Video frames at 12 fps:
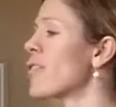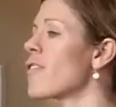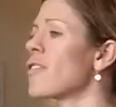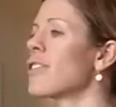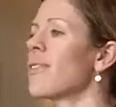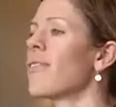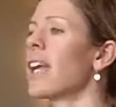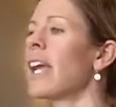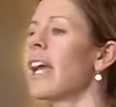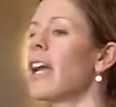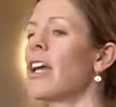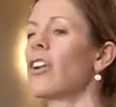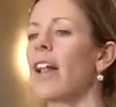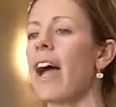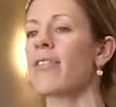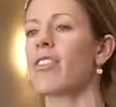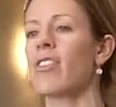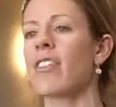birth certificate. It'll
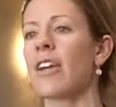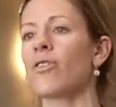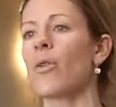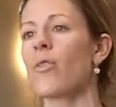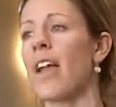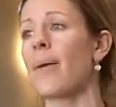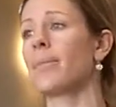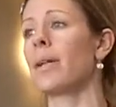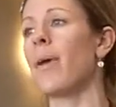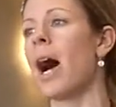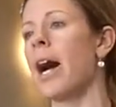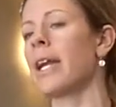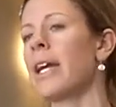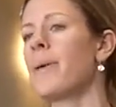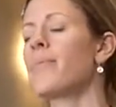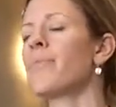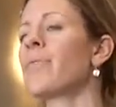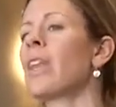have the St. Rose emblem on it.
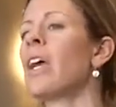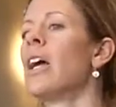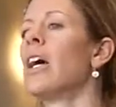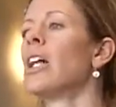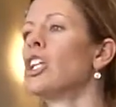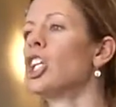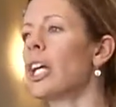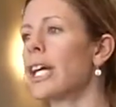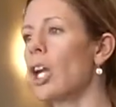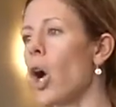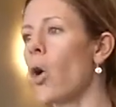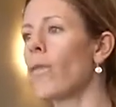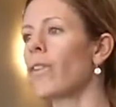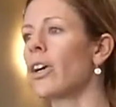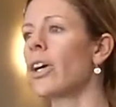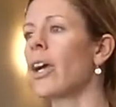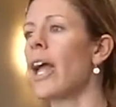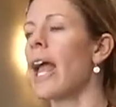Look it
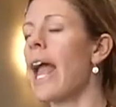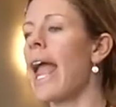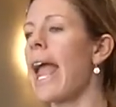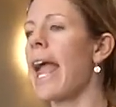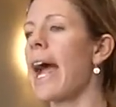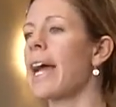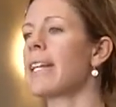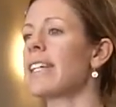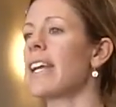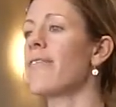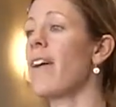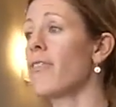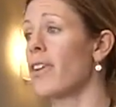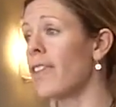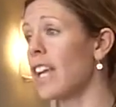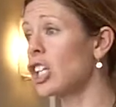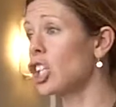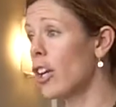over, and if
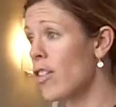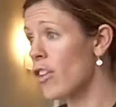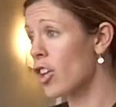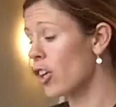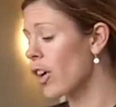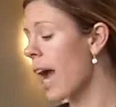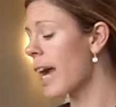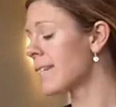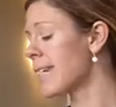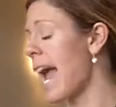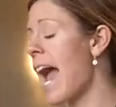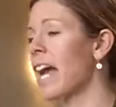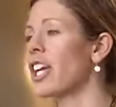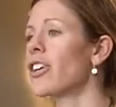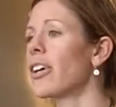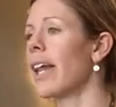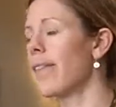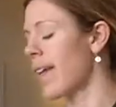everything looks correct,
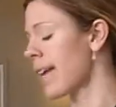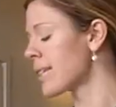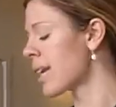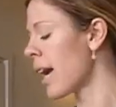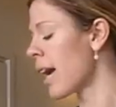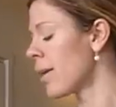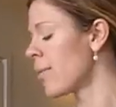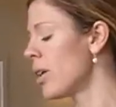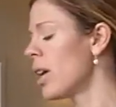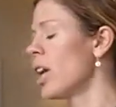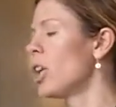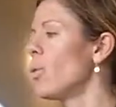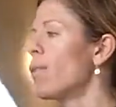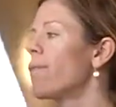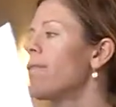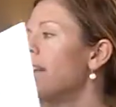accurate at that time, you would